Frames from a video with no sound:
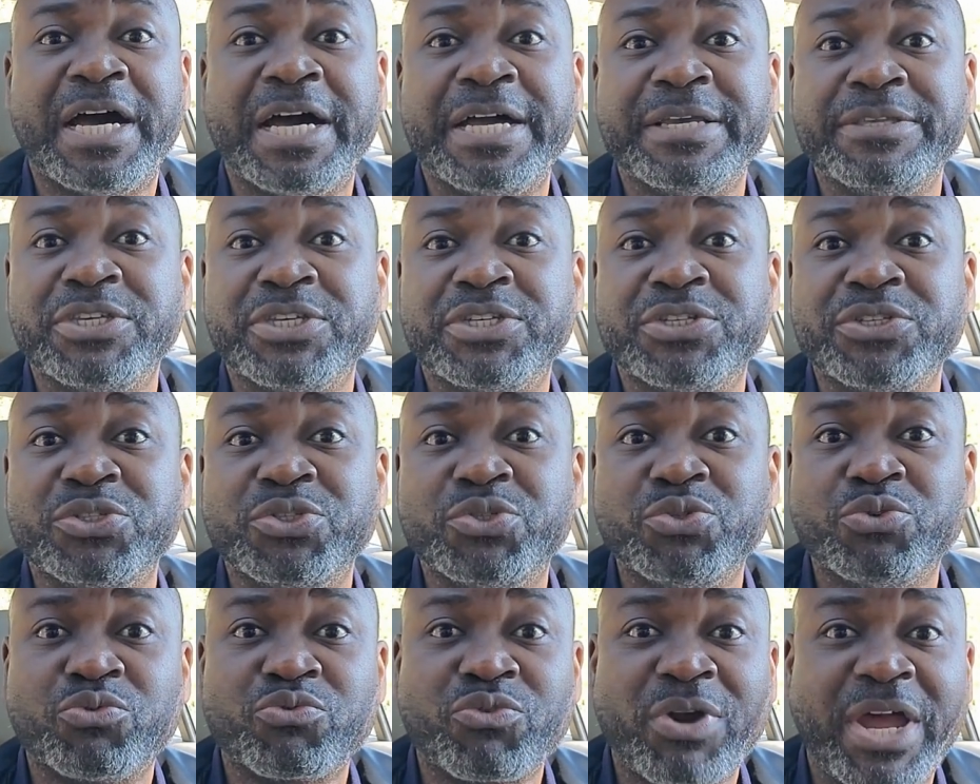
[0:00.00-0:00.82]
you can
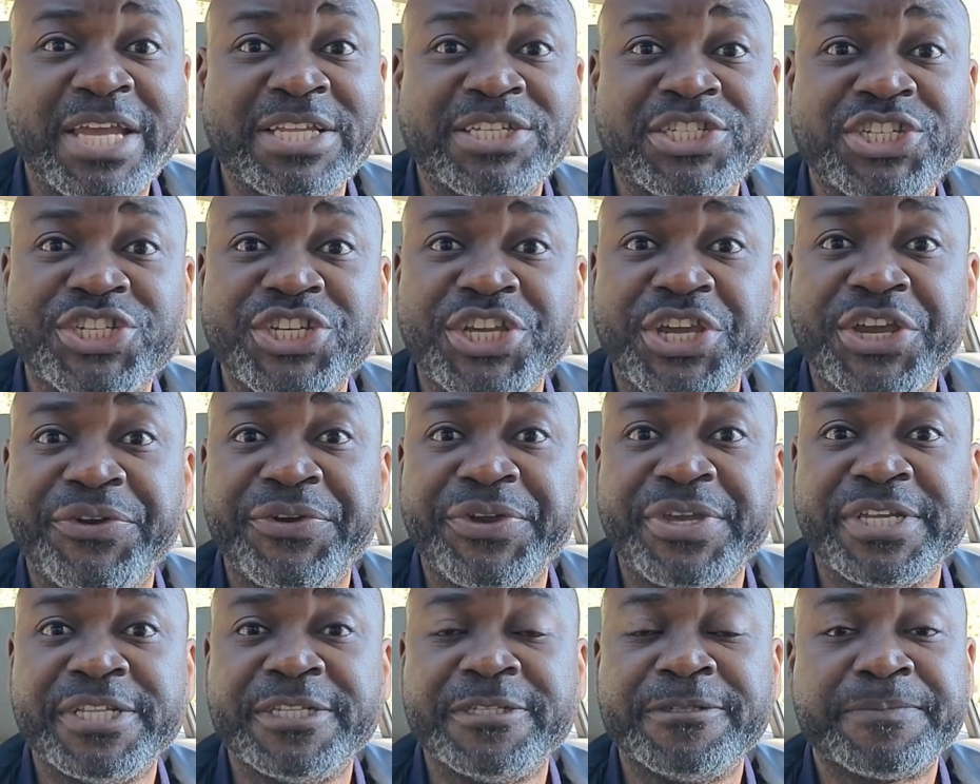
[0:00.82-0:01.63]
do ride
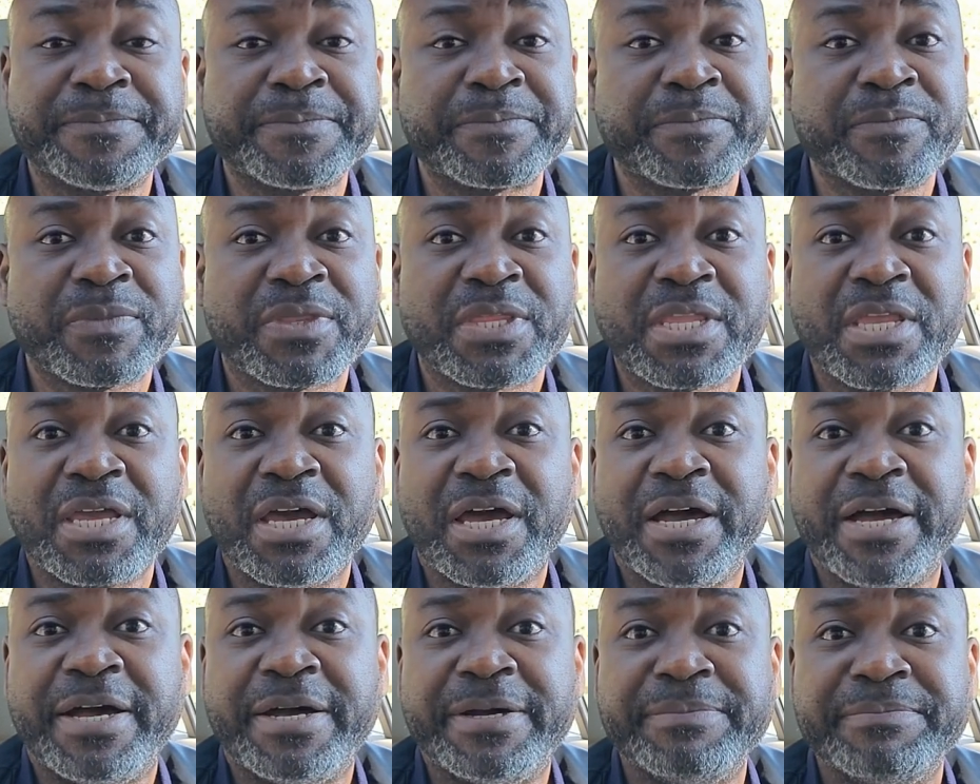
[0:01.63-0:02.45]
sharing,
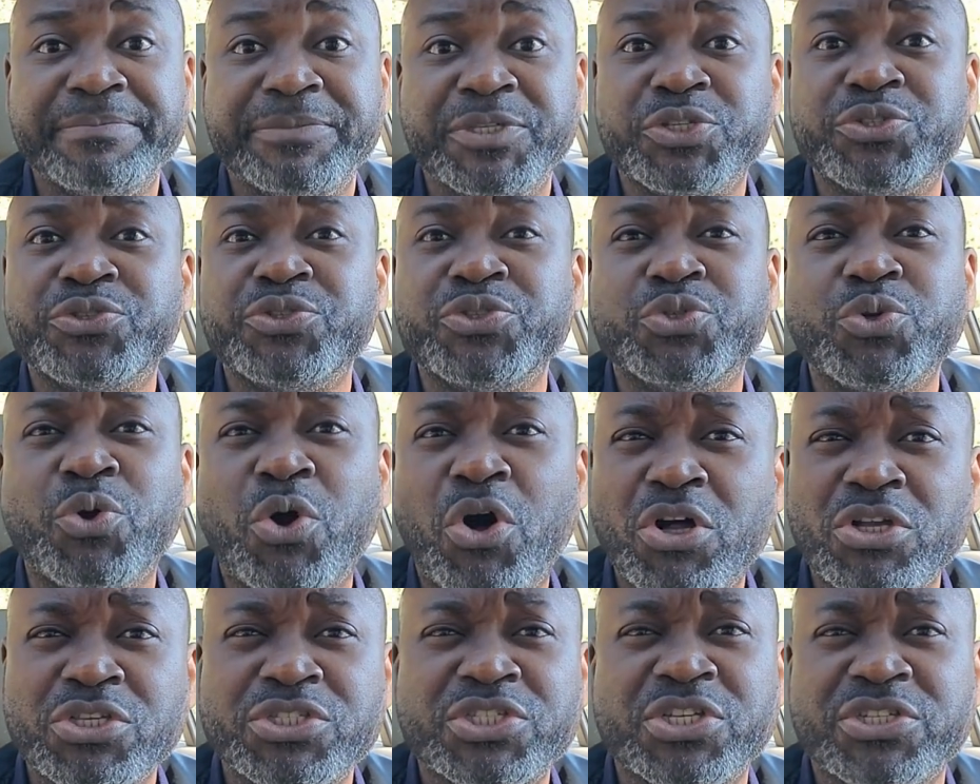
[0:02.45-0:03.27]
you can do
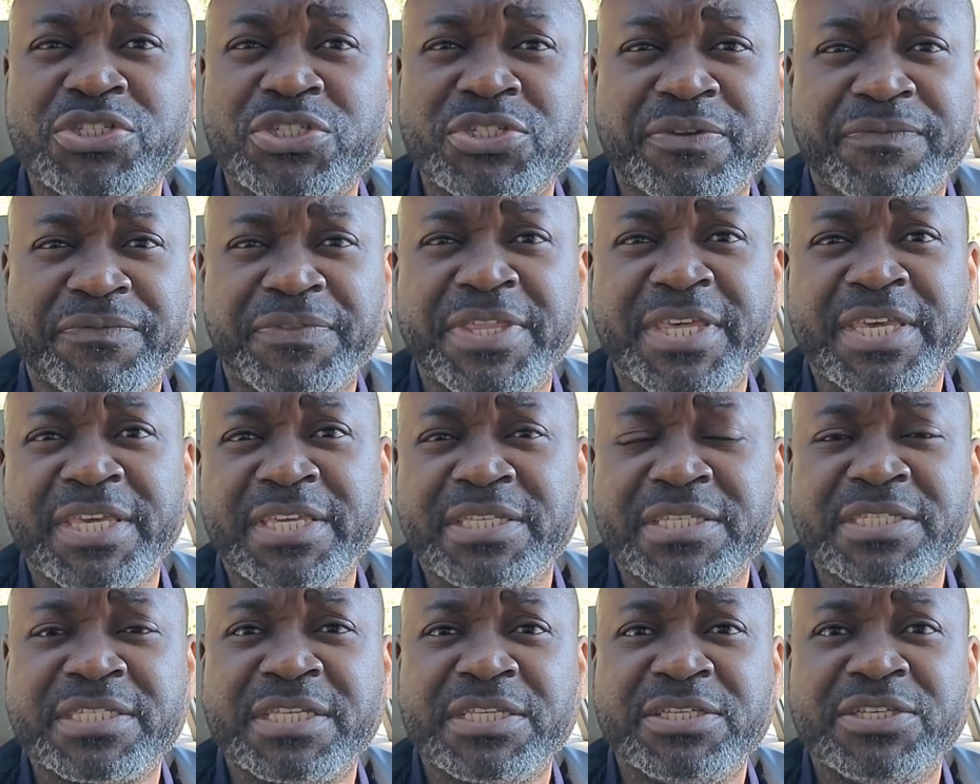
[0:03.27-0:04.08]
all sorts of things.